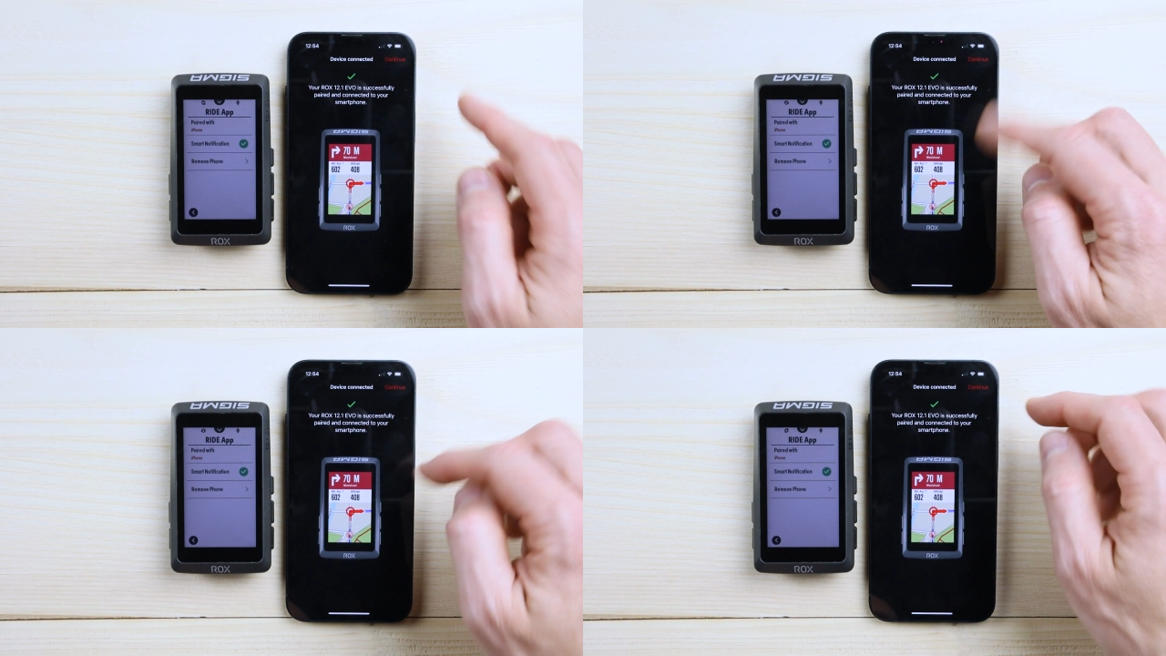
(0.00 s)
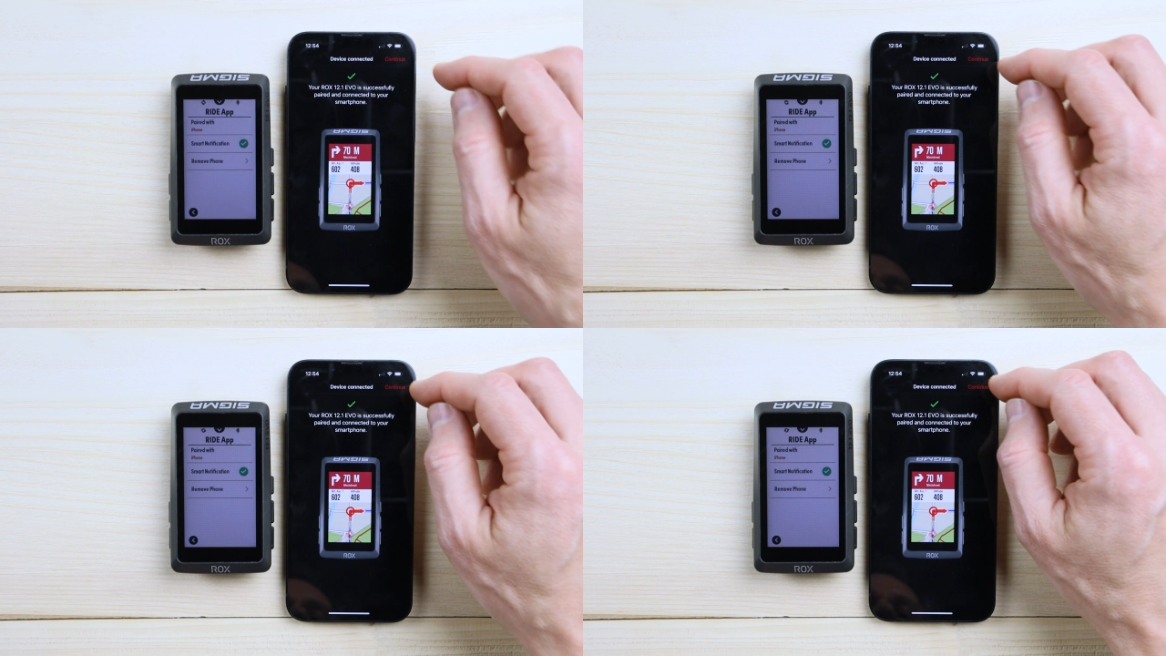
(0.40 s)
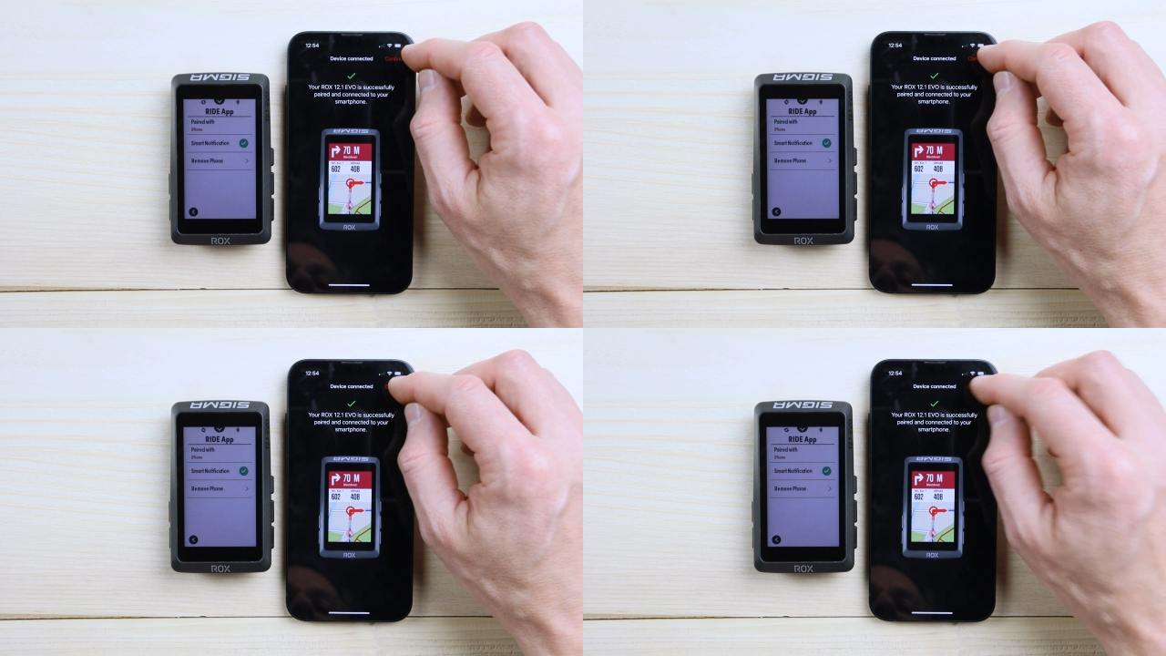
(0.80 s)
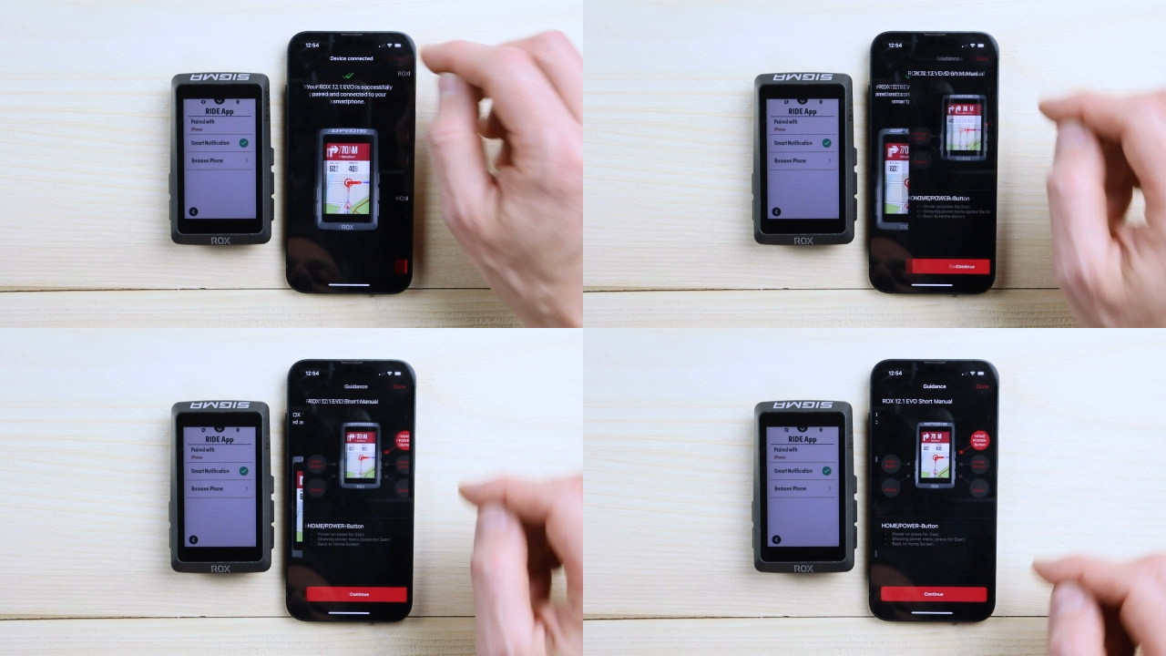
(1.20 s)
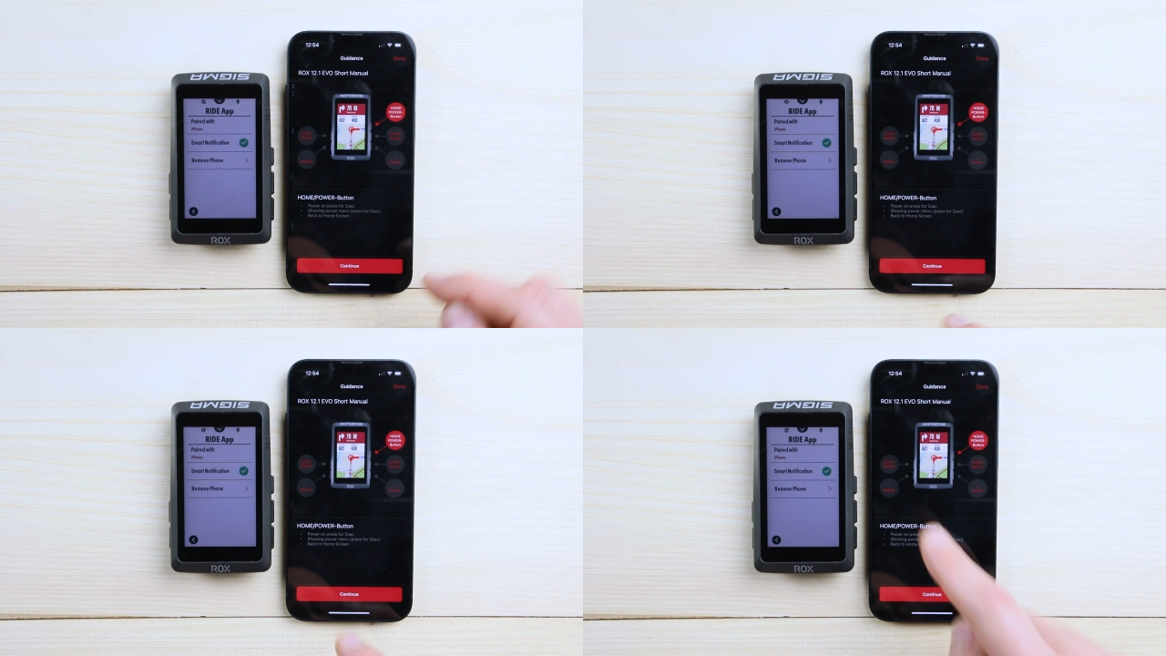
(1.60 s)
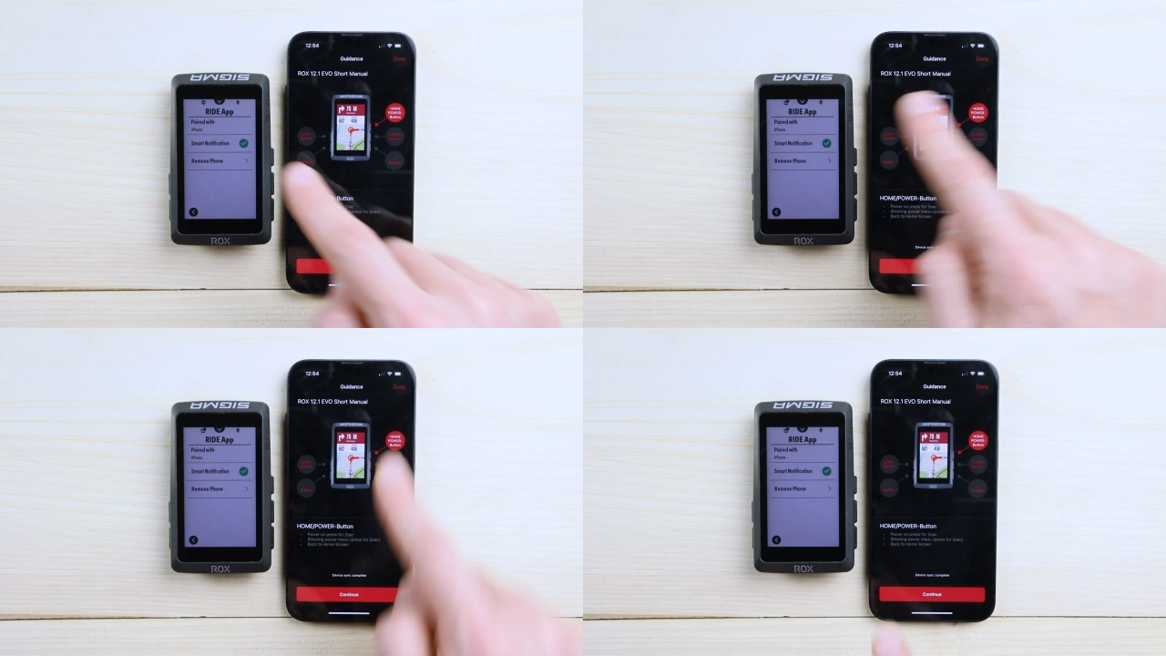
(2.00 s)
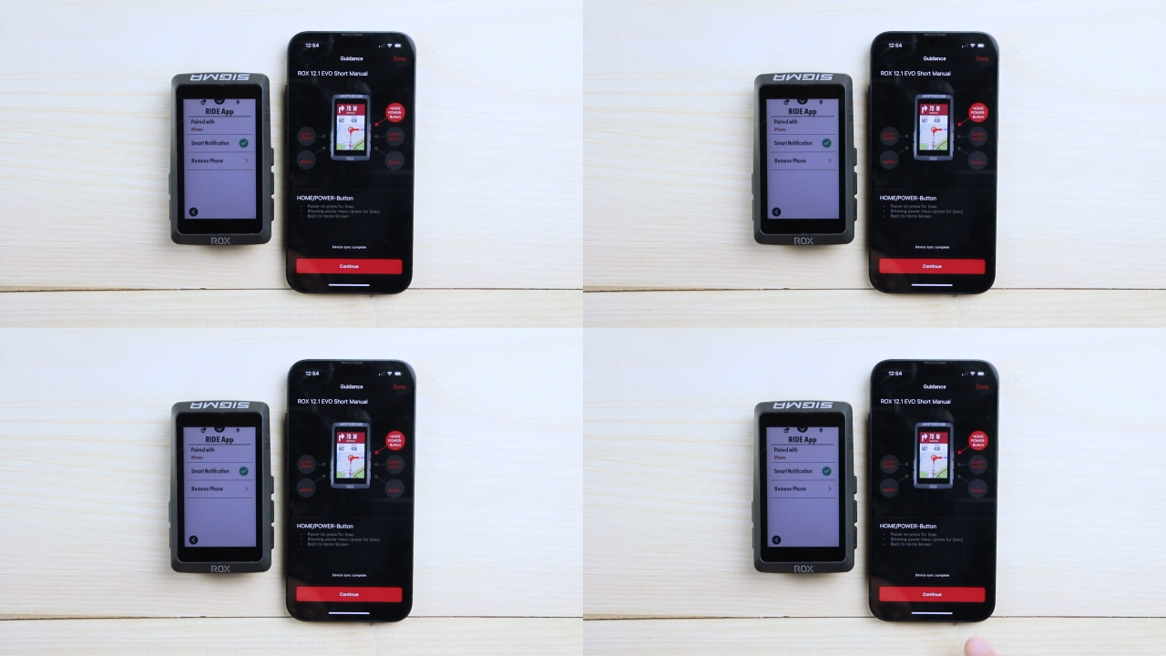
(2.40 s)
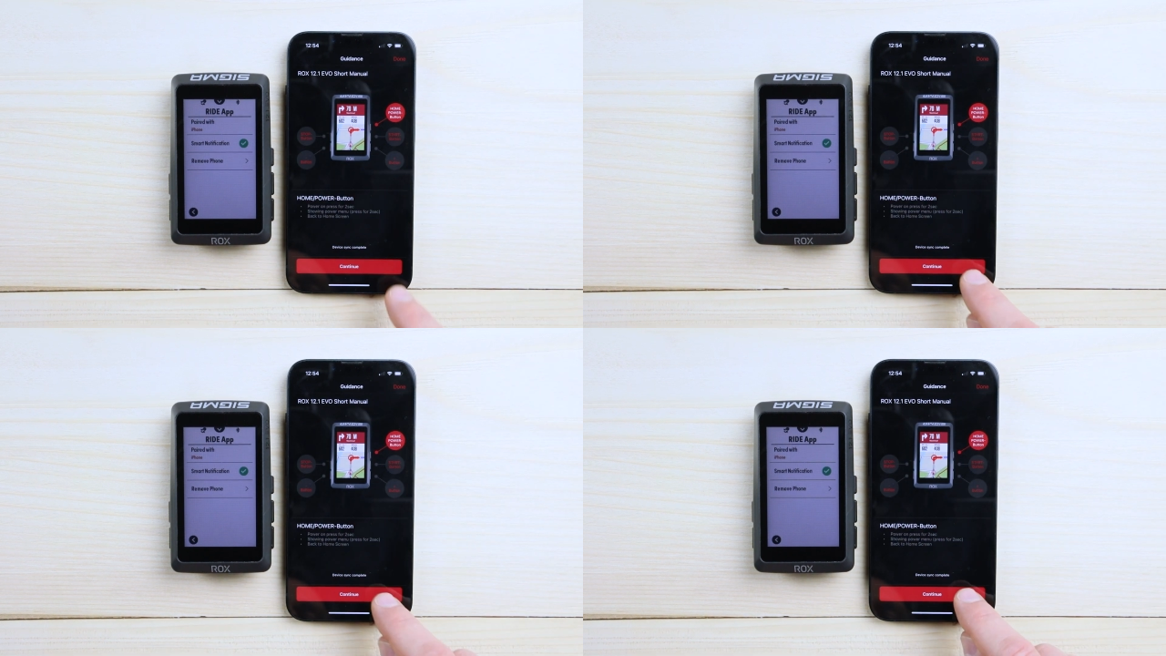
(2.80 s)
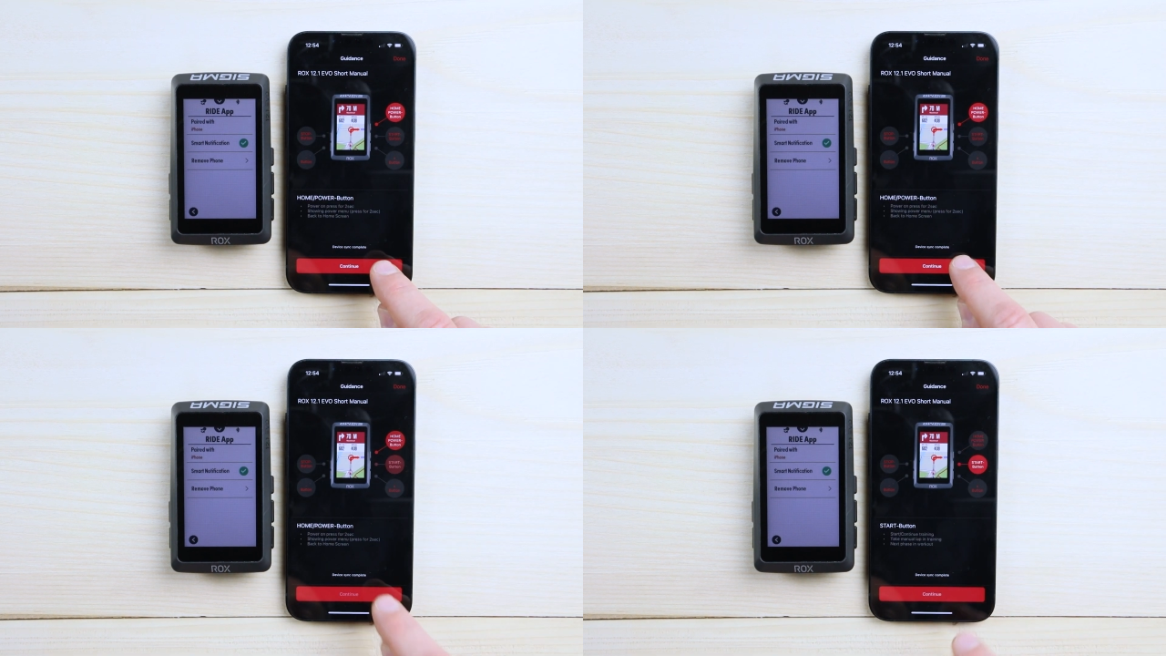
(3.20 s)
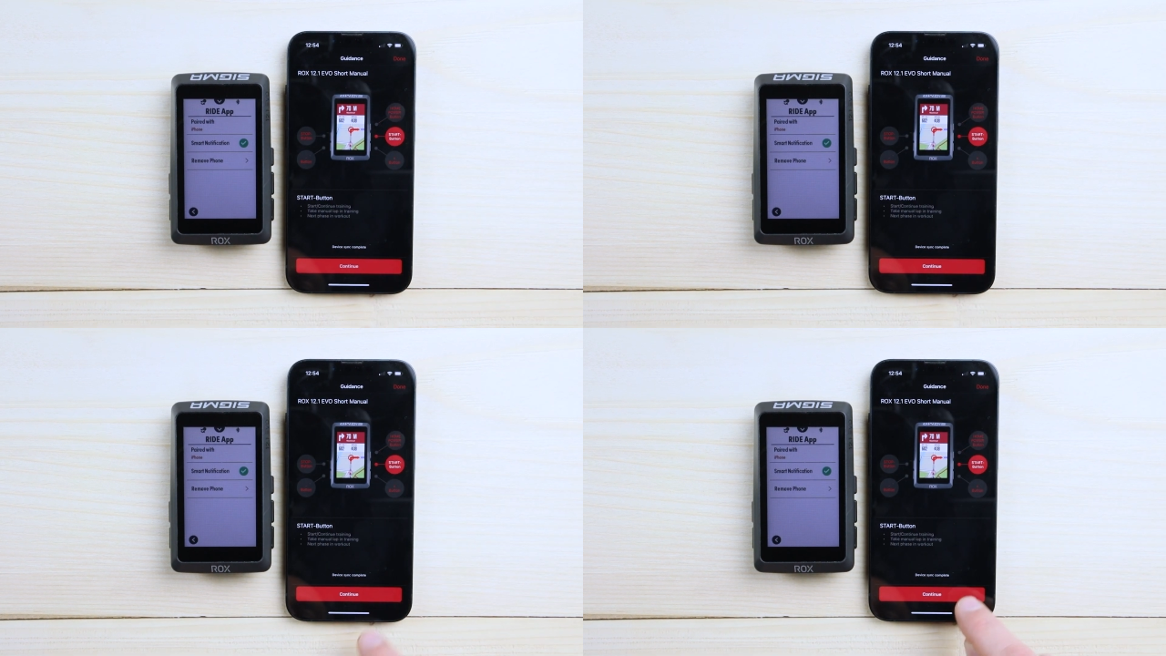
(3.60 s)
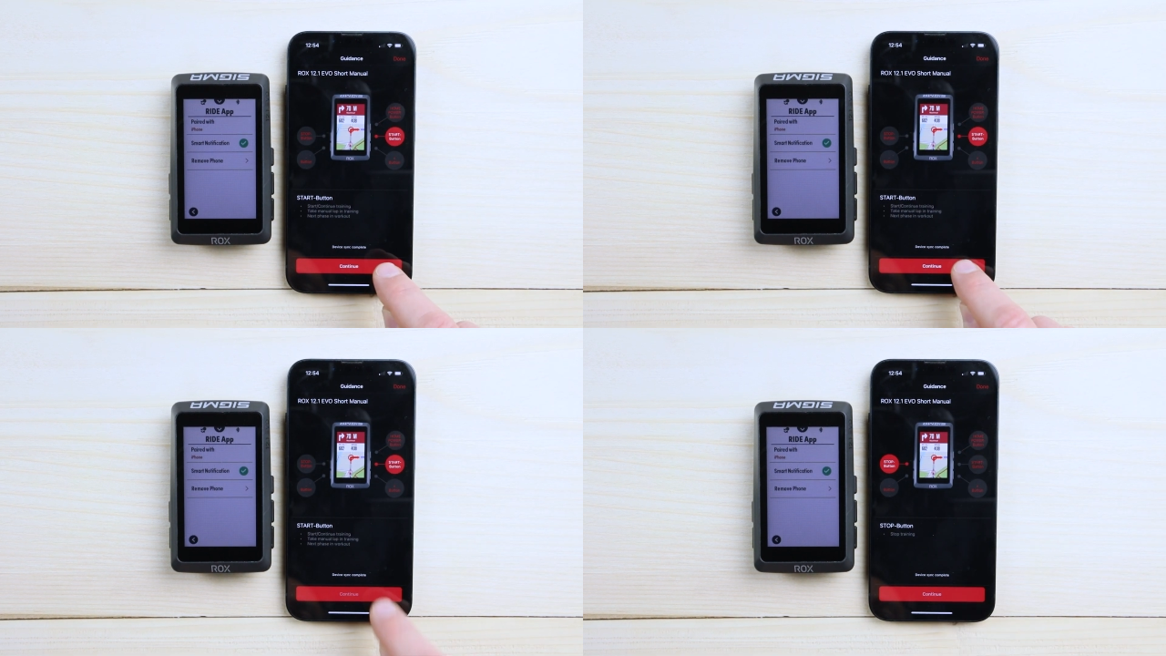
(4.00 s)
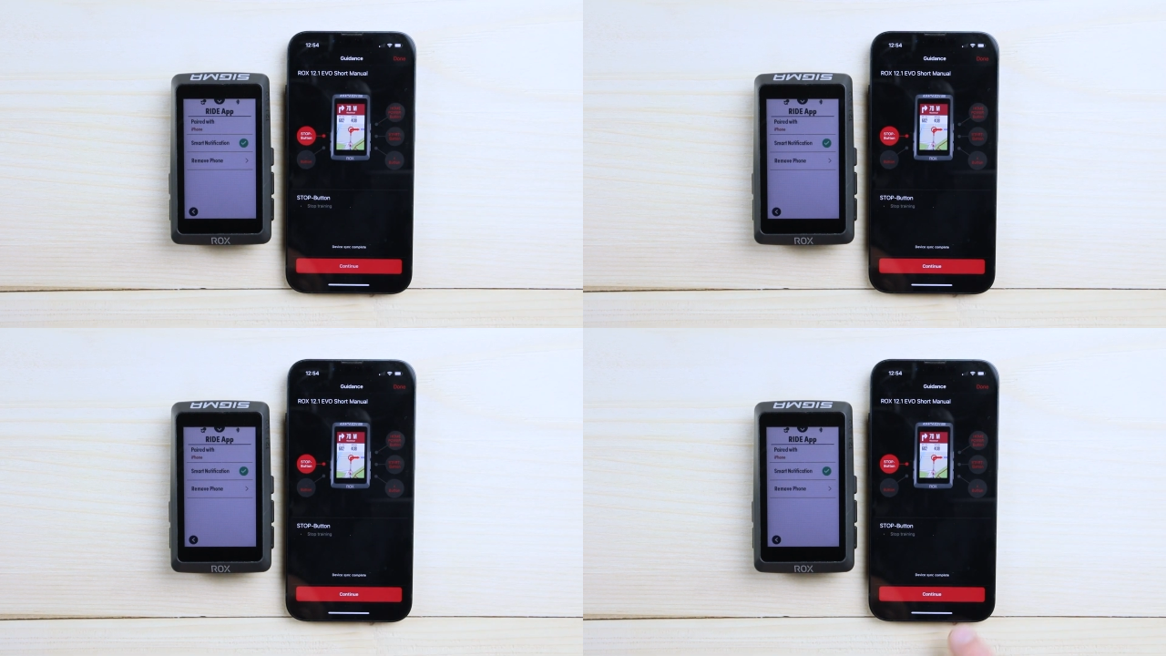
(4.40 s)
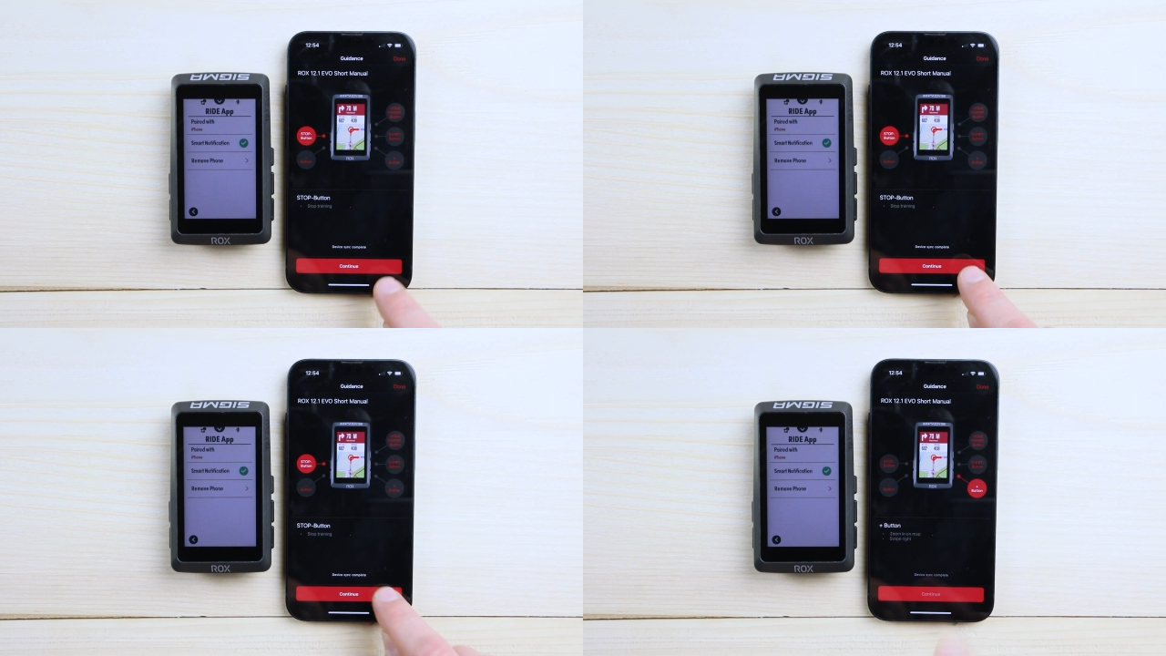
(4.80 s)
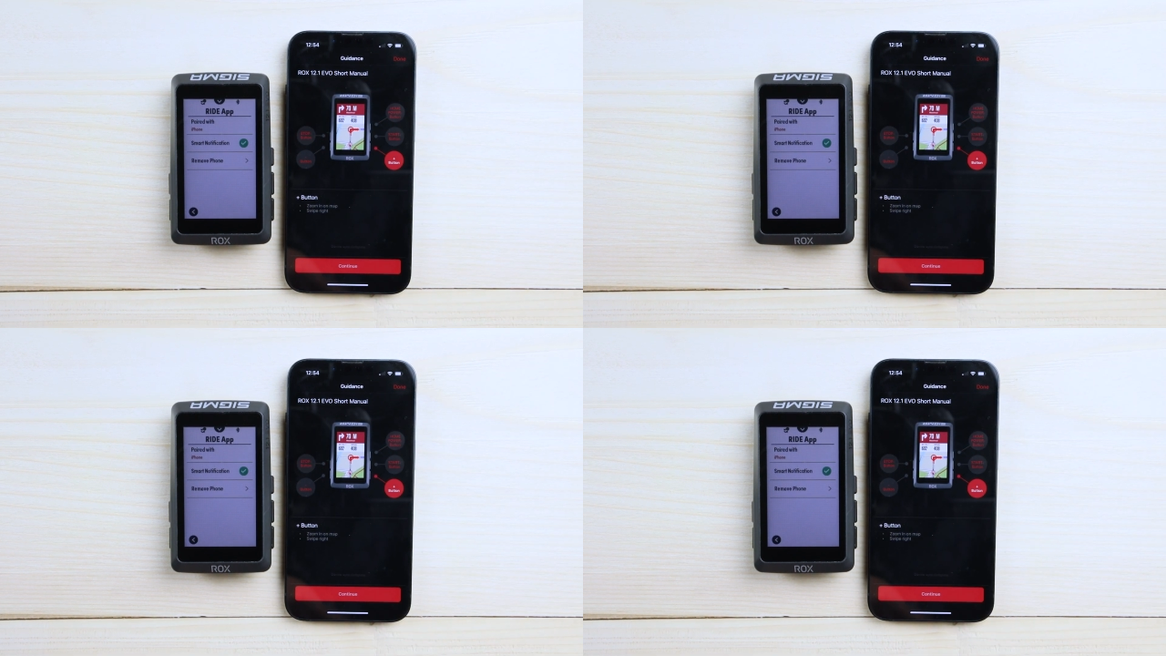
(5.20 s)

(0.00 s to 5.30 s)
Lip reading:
[unreadable: no face in view]